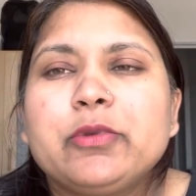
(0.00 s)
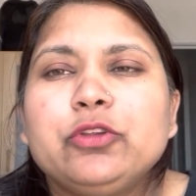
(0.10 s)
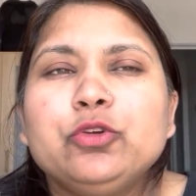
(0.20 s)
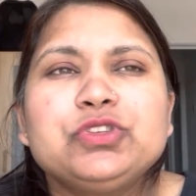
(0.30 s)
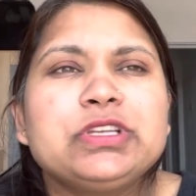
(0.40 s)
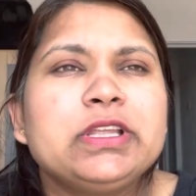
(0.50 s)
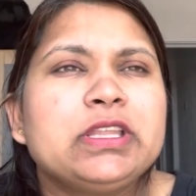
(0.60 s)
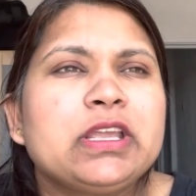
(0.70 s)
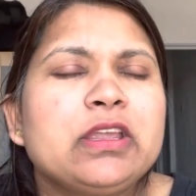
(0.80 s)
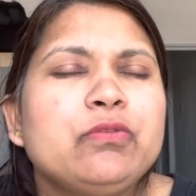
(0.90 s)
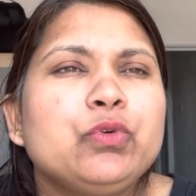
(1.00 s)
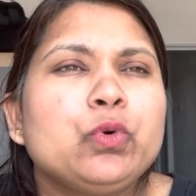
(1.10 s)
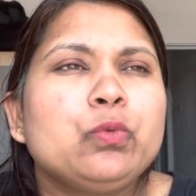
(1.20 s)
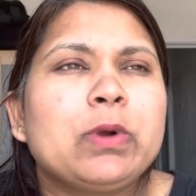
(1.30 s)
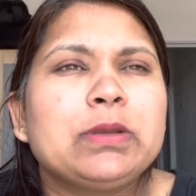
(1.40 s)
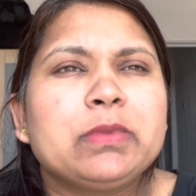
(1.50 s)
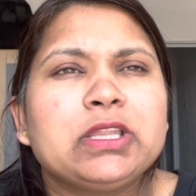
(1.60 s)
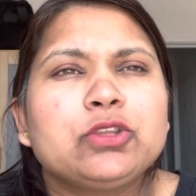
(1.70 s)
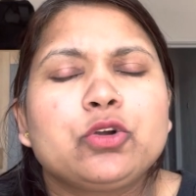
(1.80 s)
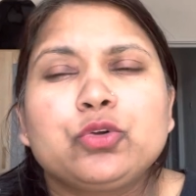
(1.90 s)
Usually they give you 1
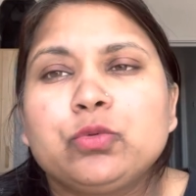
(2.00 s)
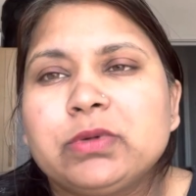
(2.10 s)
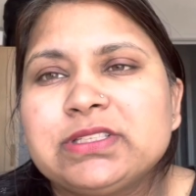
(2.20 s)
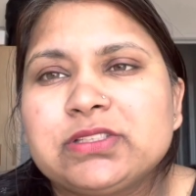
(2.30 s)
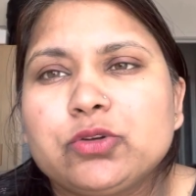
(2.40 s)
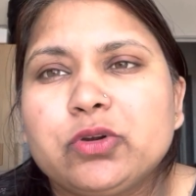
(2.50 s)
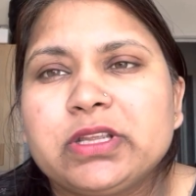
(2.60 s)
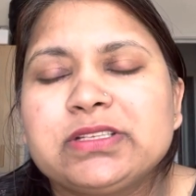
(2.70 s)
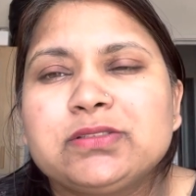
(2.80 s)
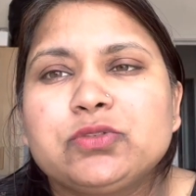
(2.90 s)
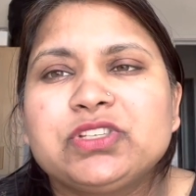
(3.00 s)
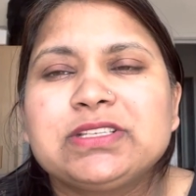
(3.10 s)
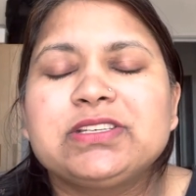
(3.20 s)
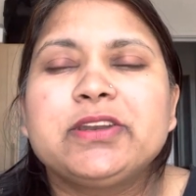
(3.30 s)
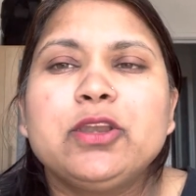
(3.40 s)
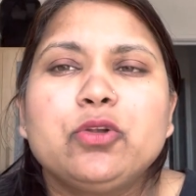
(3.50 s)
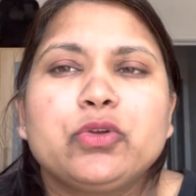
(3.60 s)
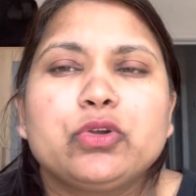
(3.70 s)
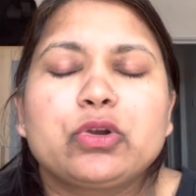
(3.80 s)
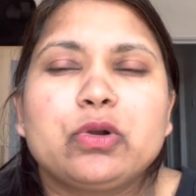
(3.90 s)
month or 2 months notice, so just read
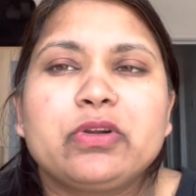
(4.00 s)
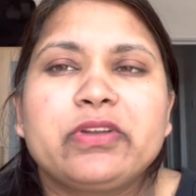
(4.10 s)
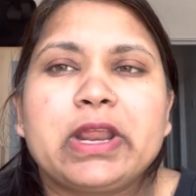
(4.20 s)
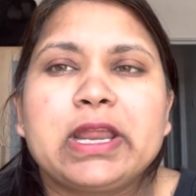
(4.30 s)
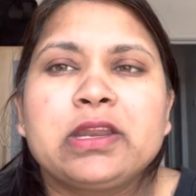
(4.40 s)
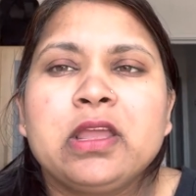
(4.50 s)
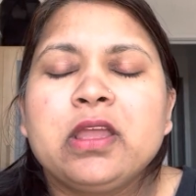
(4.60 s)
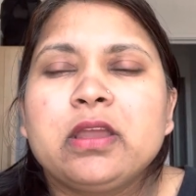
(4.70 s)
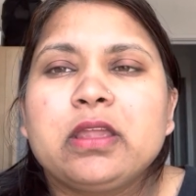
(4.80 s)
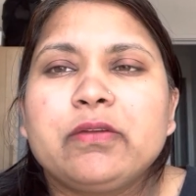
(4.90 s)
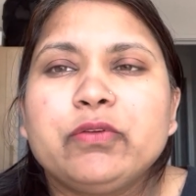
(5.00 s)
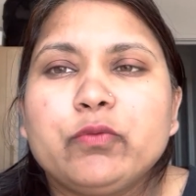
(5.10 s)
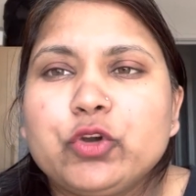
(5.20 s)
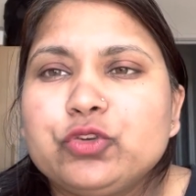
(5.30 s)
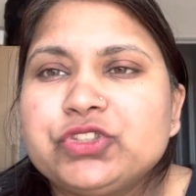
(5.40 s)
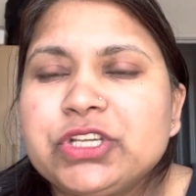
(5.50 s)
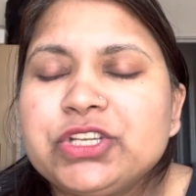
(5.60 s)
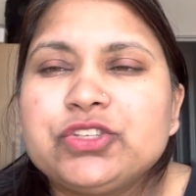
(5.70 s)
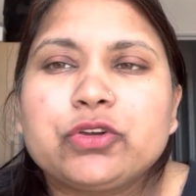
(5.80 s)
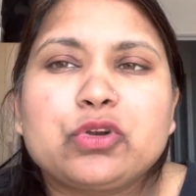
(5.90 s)
on your contract. If you want to
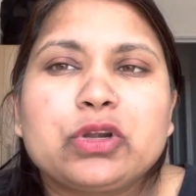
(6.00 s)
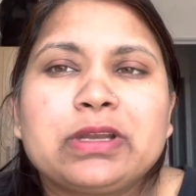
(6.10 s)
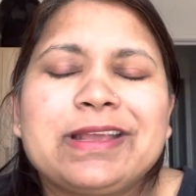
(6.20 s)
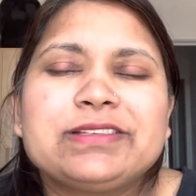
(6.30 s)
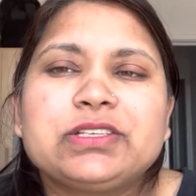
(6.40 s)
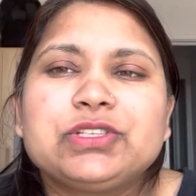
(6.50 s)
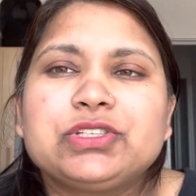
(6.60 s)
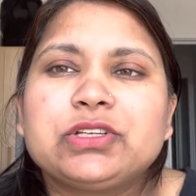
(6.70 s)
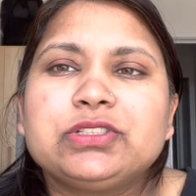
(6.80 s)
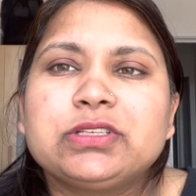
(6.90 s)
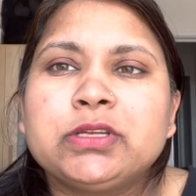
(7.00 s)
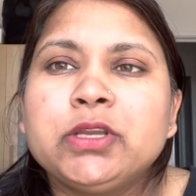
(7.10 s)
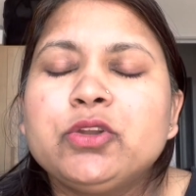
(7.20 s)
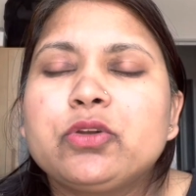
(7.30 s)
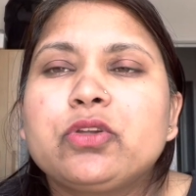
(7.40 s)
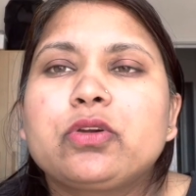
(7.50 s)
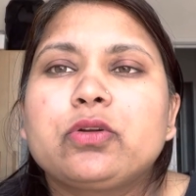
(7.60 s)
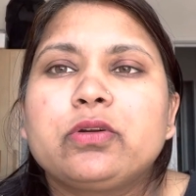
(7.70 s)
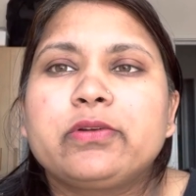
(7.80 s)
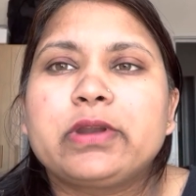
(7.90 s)
change your organization, just read on your
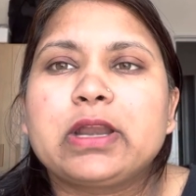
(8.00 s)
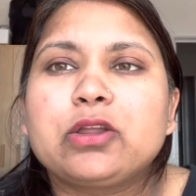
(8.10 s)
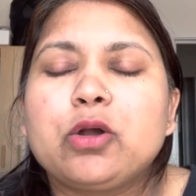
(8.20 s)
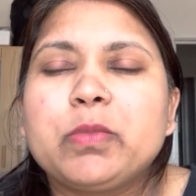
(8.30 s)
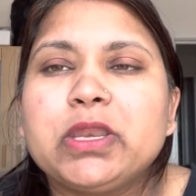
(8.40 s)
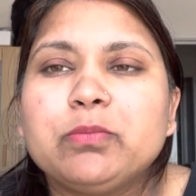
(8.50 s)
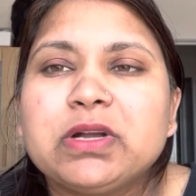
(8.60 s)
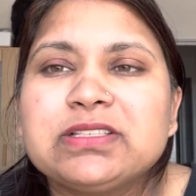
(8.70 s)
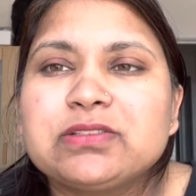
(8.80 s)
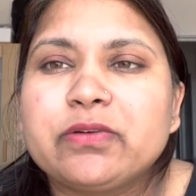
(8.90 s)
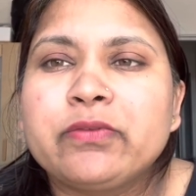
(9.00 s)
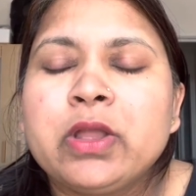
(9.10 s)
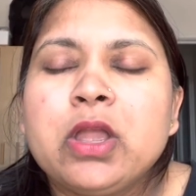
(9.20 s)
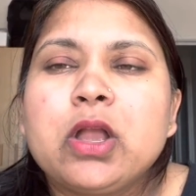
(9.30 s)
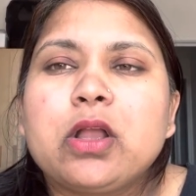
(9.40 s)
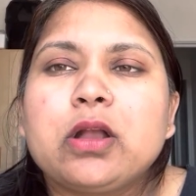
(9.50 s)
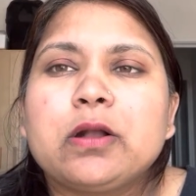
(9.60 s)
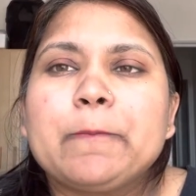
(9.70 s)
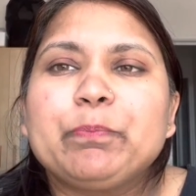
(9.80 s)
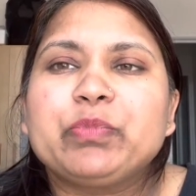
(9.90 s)
contract how many months of
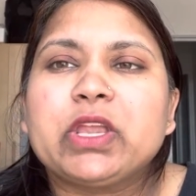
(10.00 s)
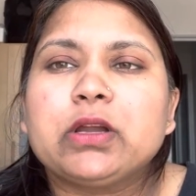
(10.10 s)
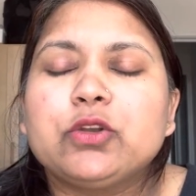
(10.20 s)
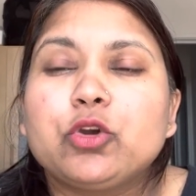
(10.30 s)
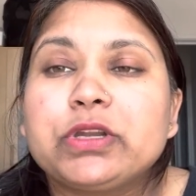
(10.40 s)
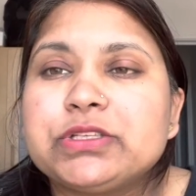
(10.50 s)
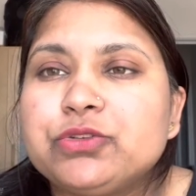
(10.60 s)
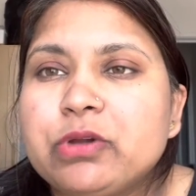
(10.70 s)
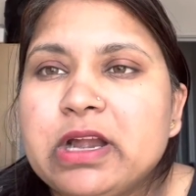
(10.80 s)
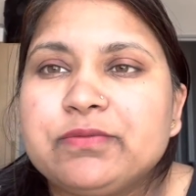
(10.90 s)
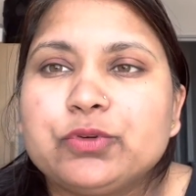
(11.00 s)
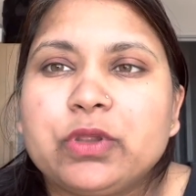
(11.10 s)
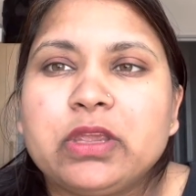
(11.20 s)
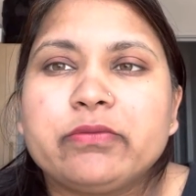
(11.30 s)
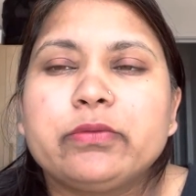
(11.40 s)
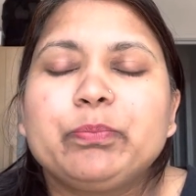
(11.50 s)
notice you have to give.